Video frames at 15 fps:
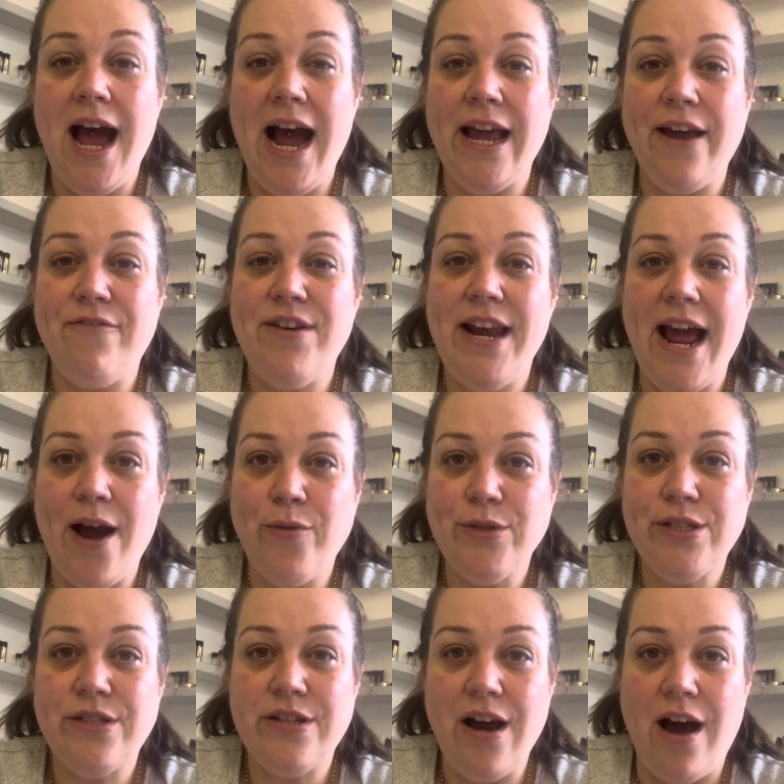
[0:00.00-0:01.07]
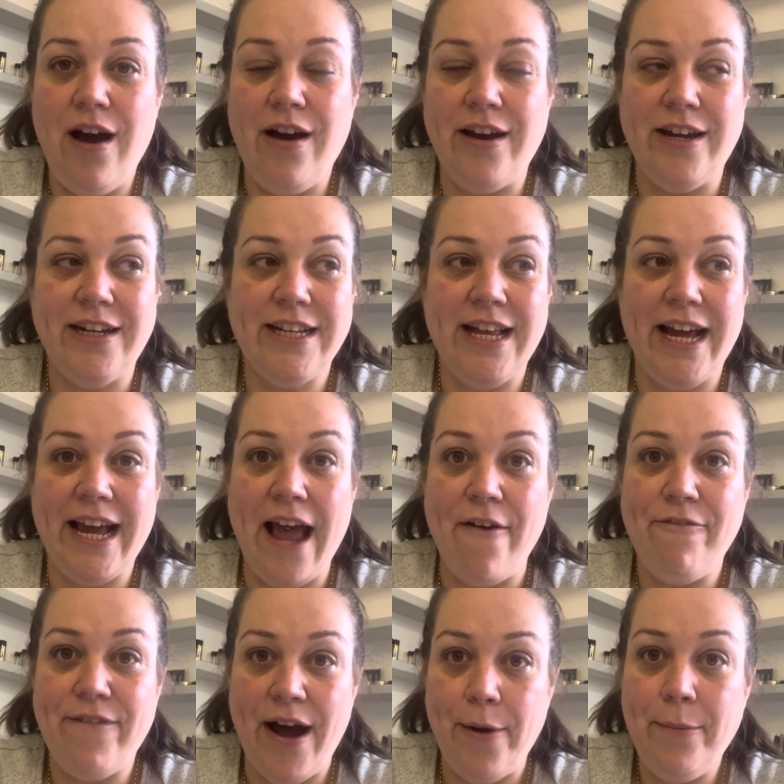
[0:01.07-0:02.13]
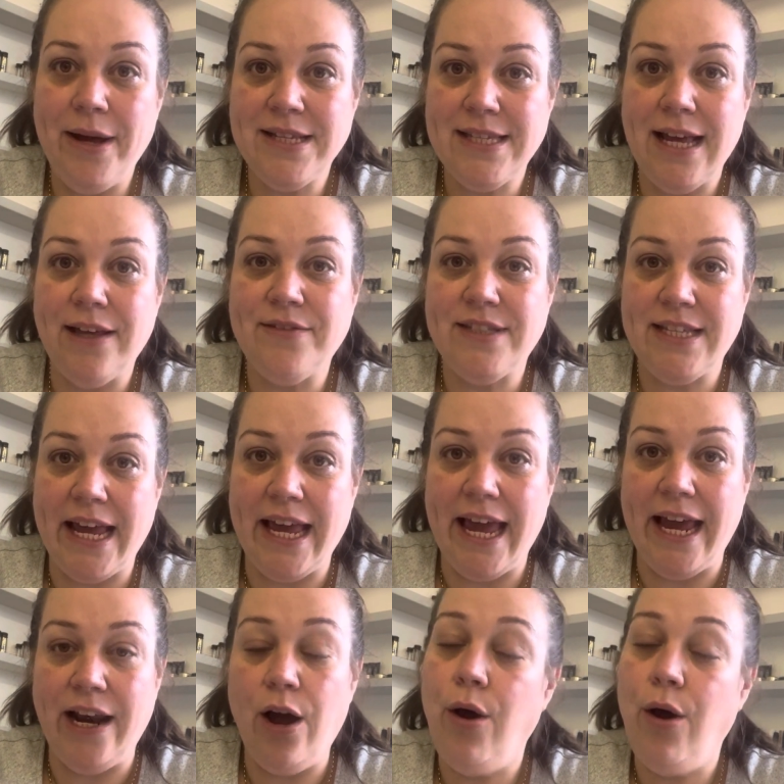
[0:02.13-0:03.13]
I have now started, like, I found myself saying,